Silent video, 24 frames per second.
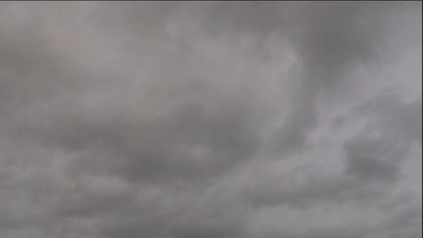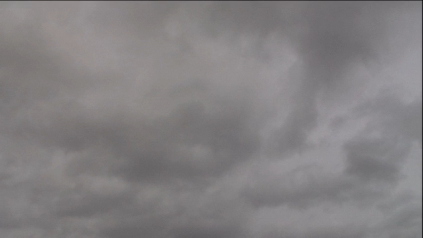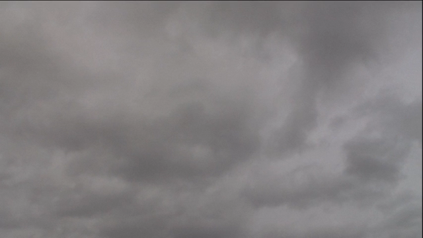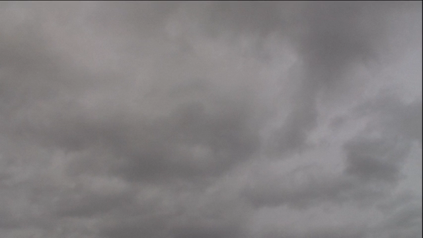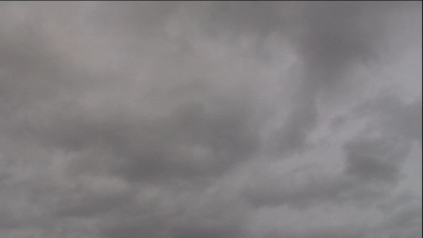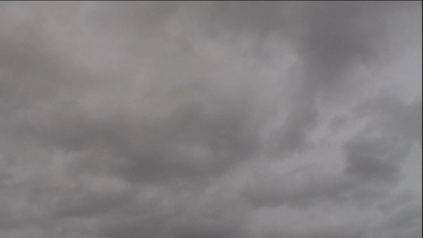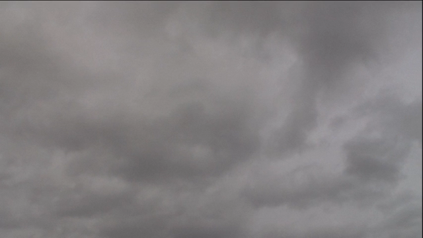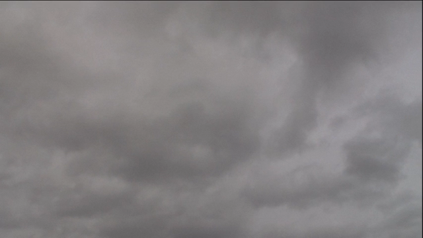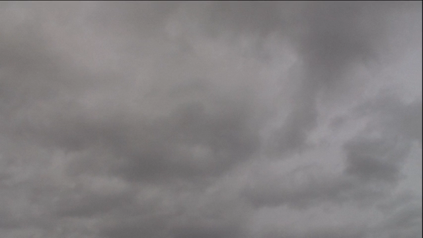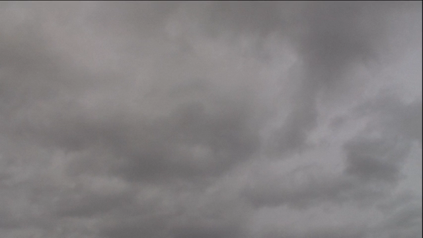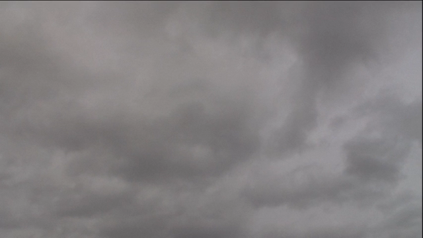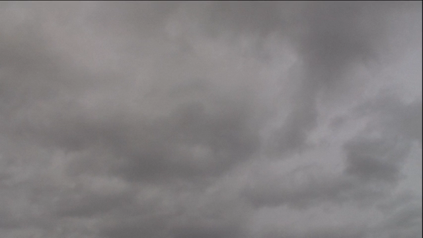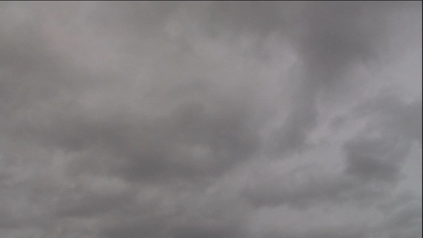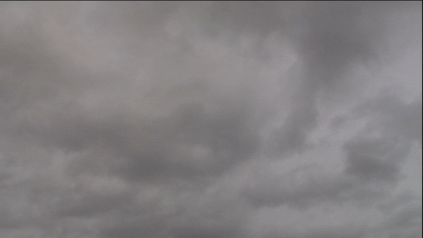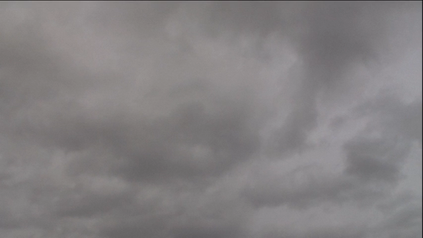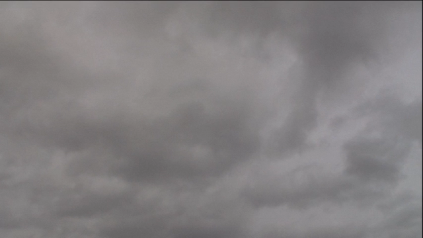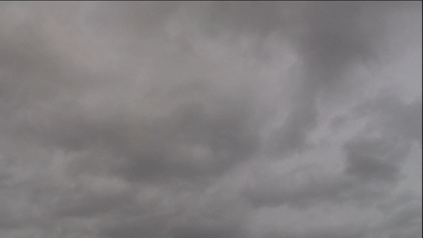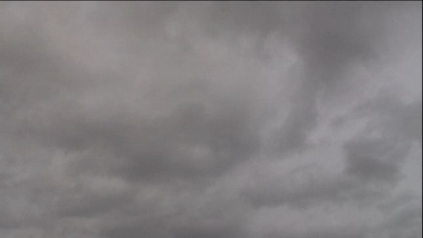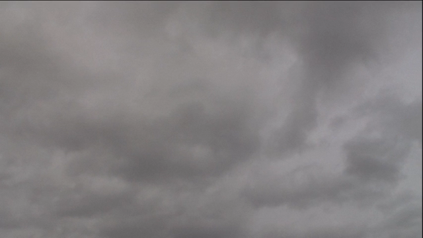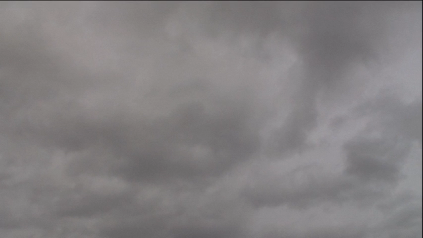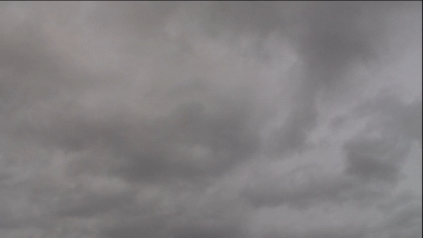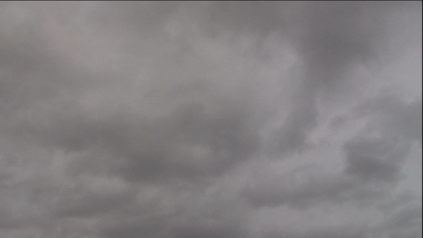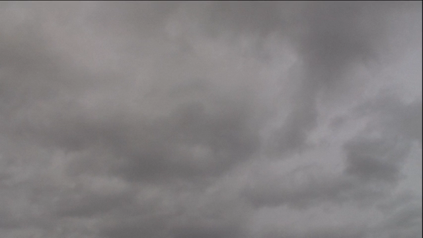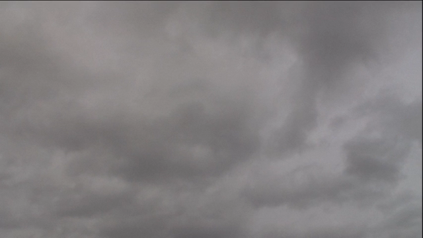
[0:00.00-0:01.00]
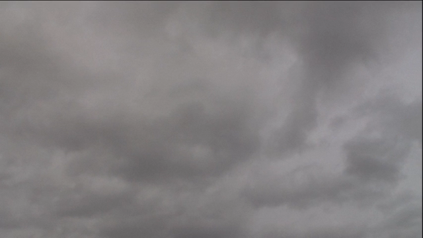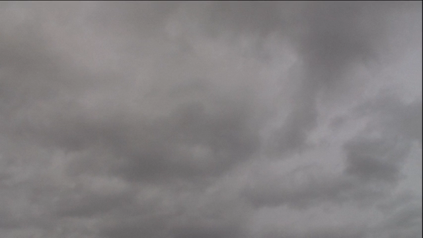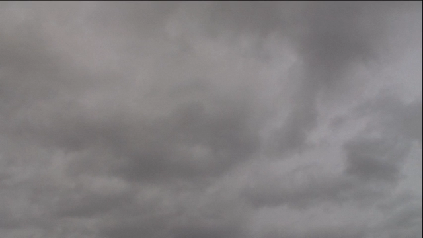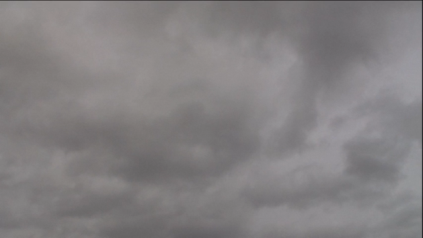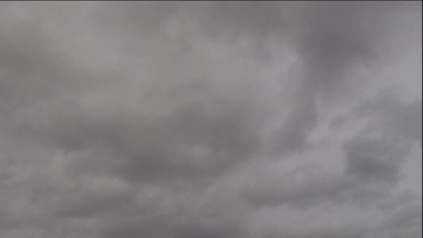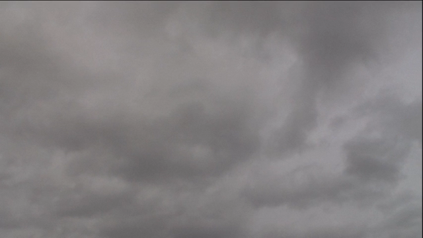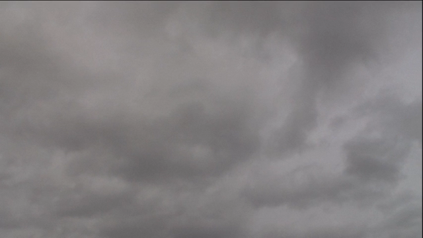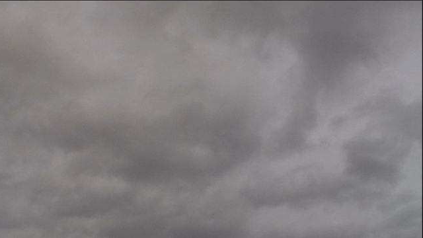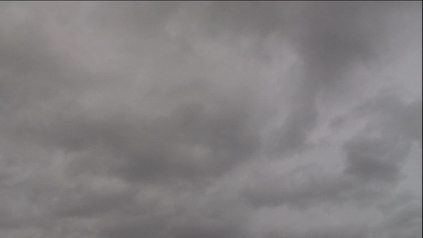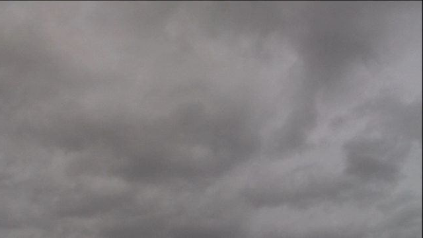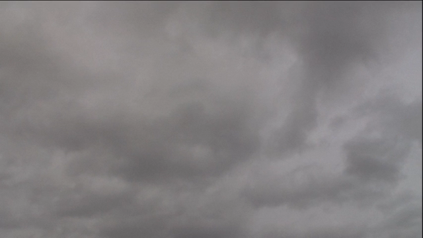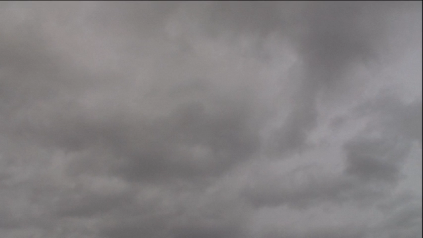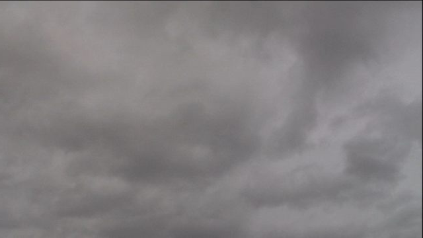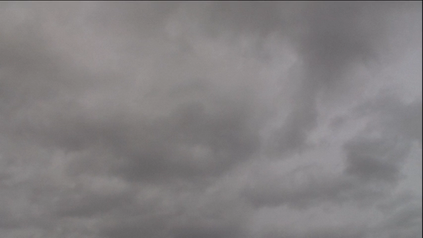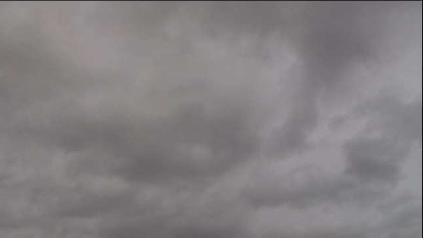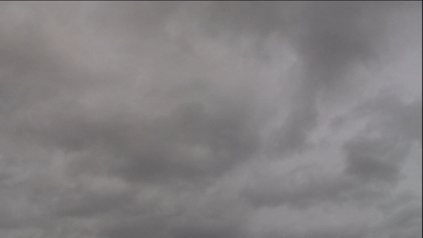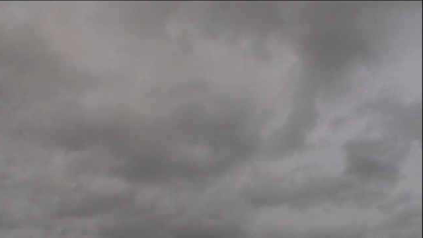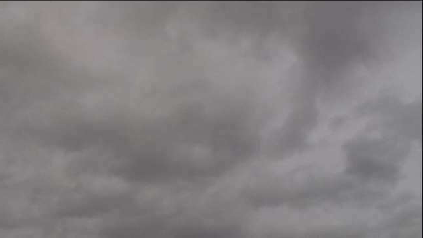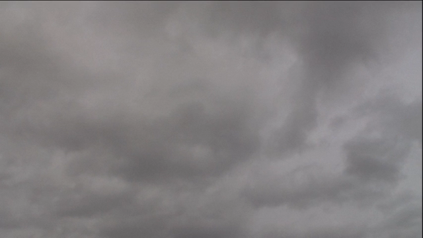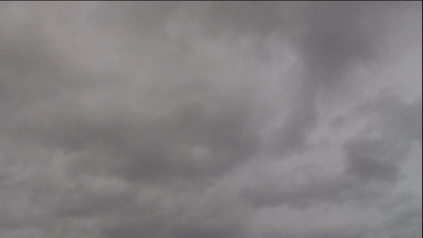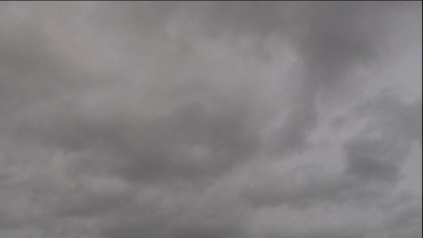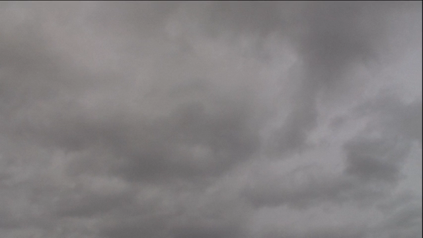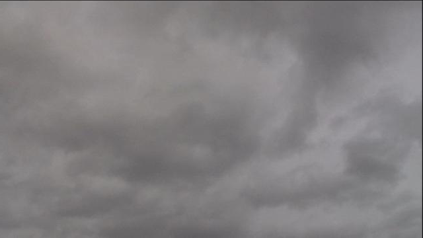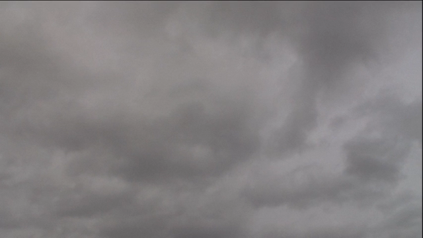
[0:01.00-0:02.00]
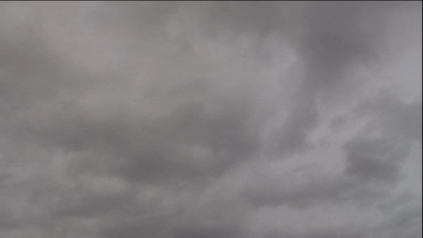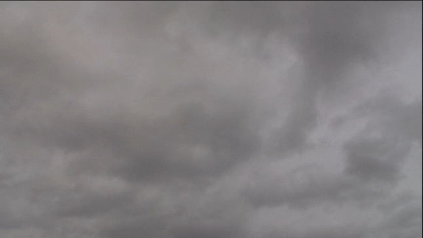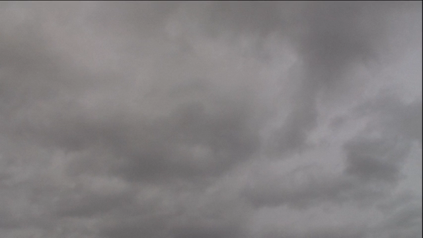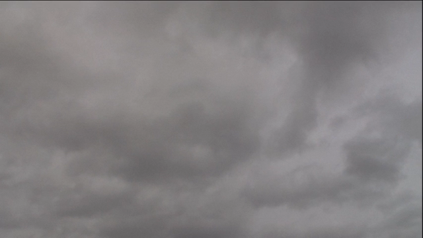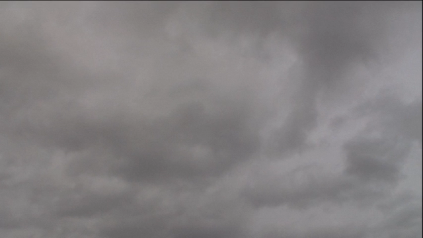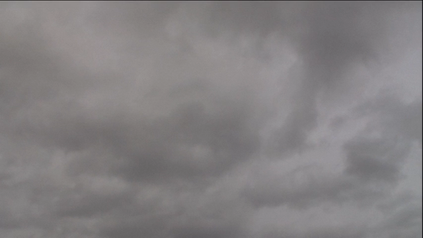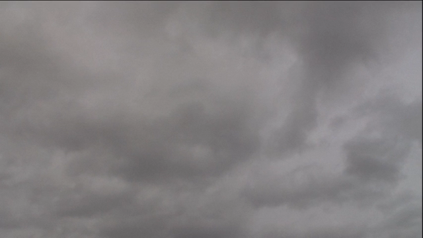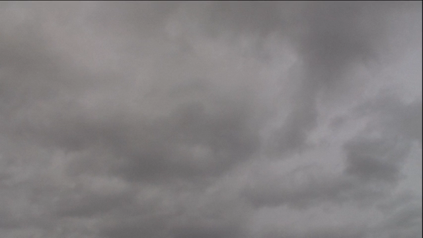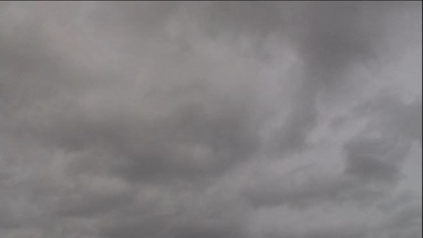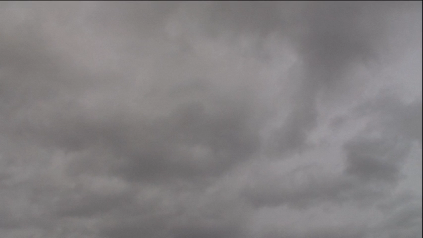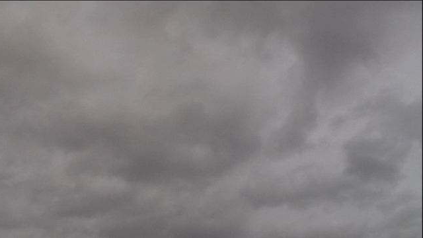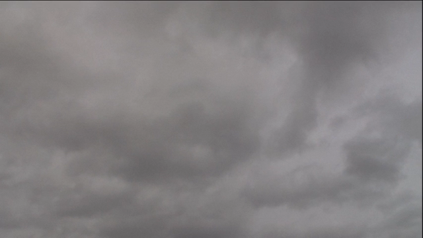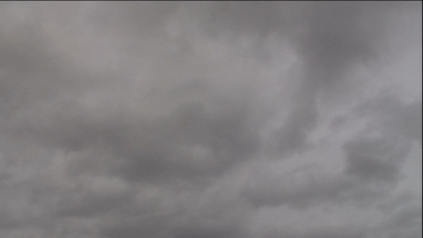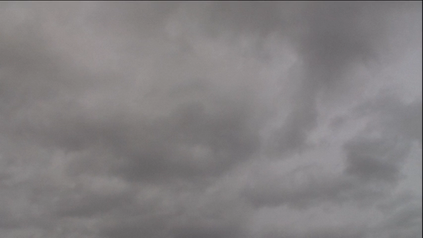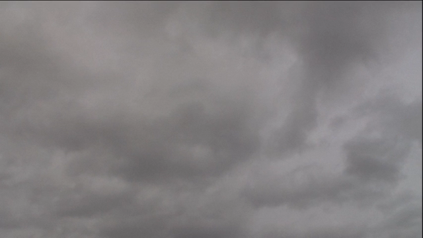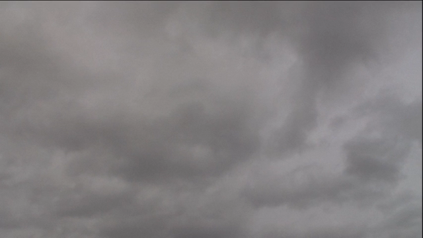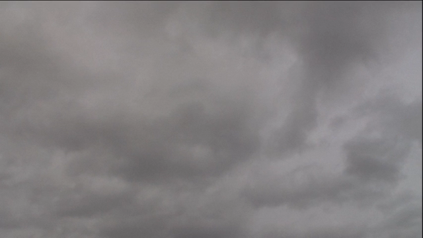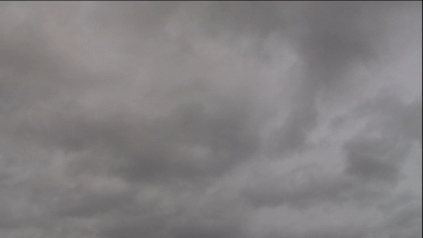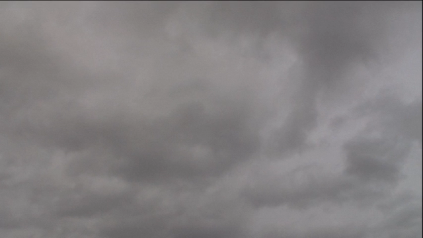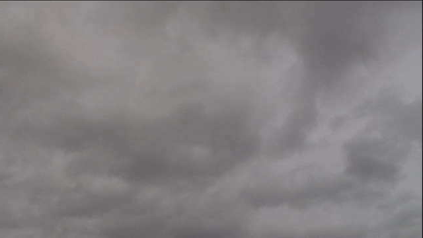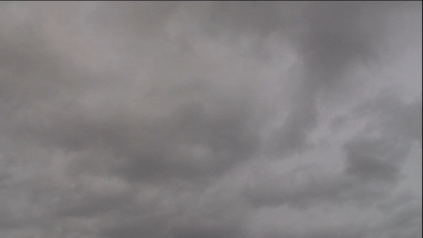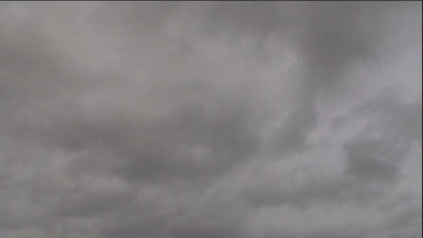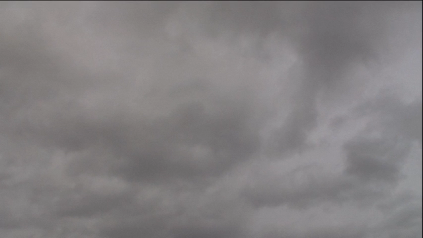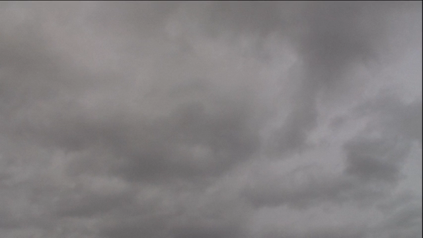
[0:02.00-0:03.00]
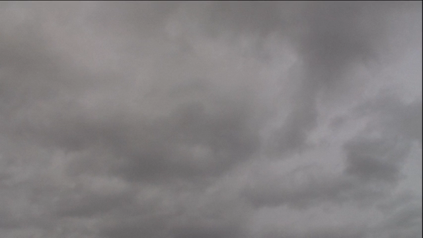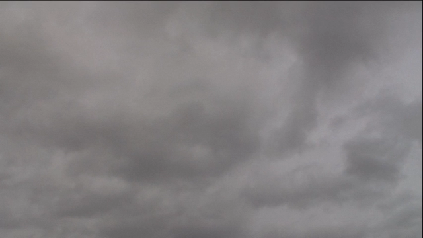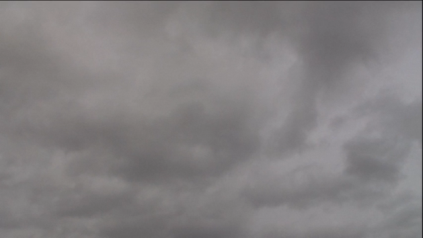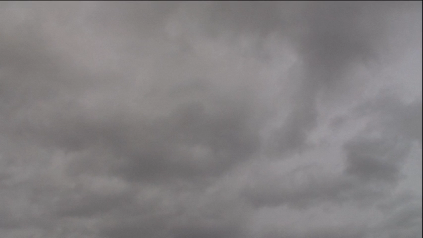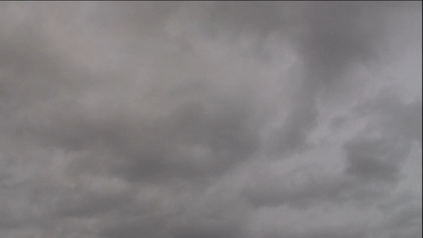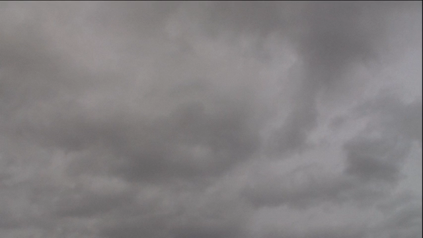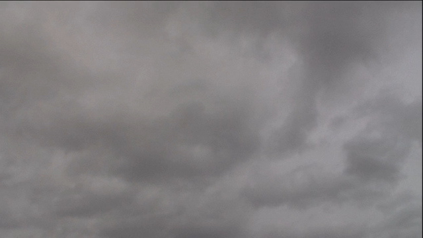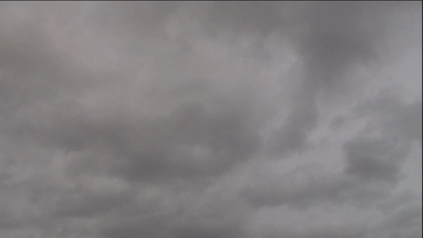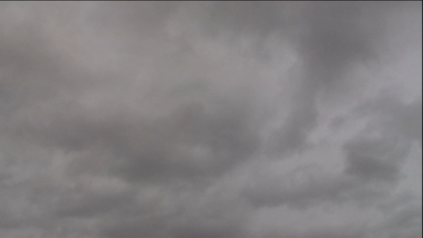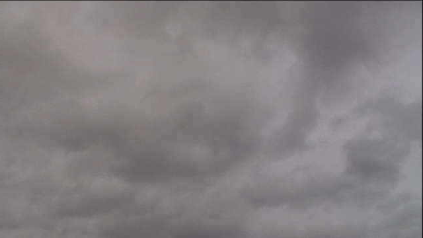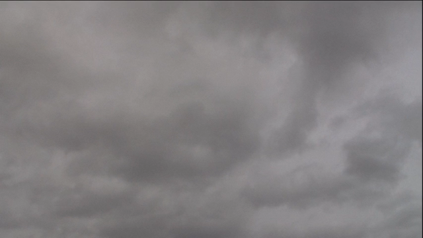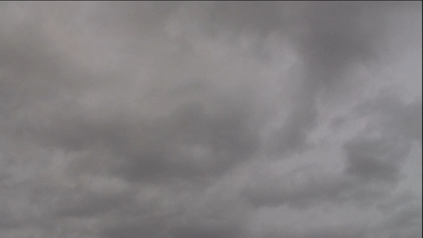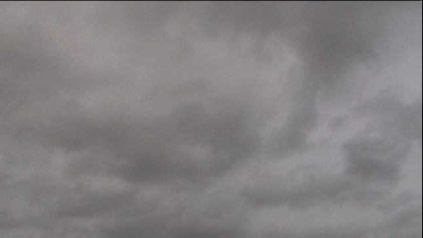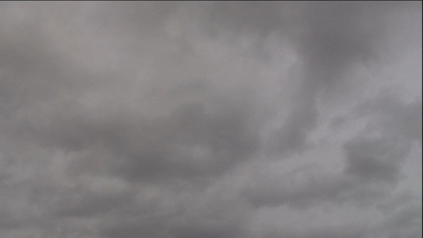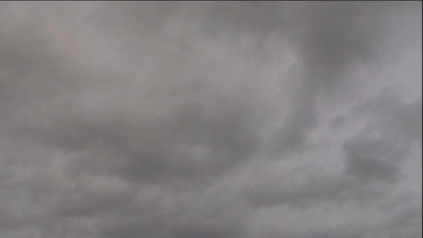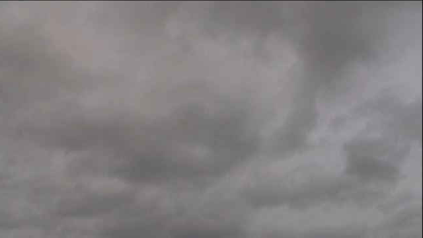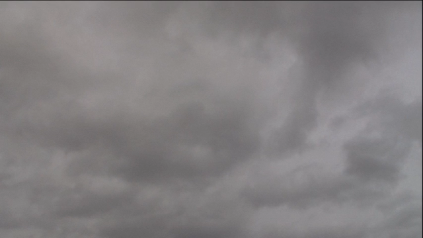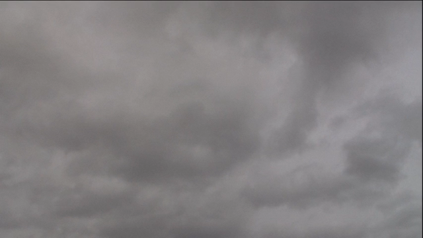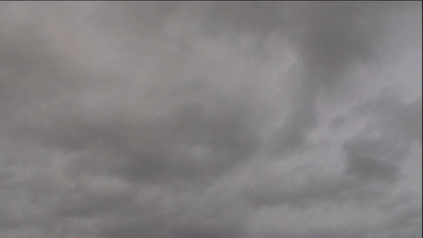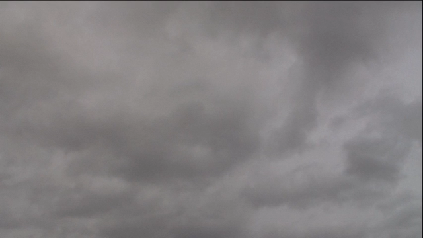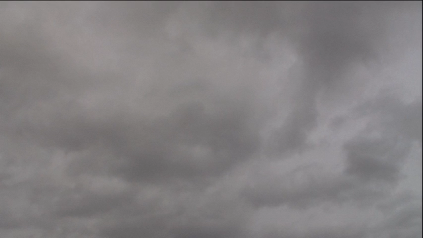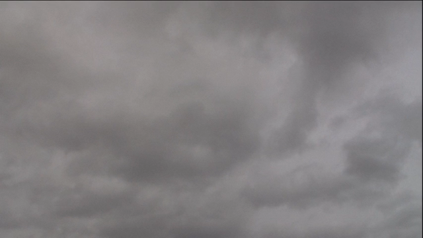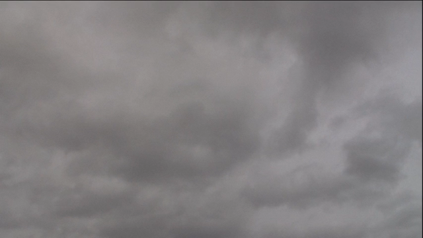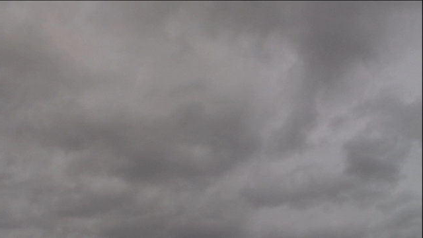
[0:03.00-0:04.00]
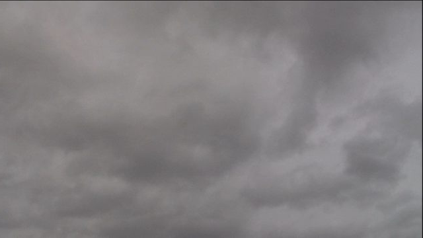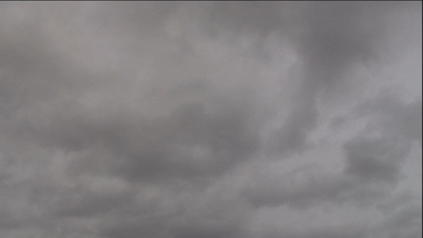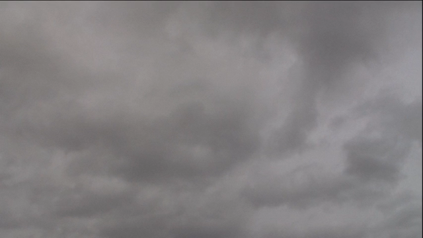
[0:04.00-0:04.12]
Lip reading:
[unreadable: no face in view]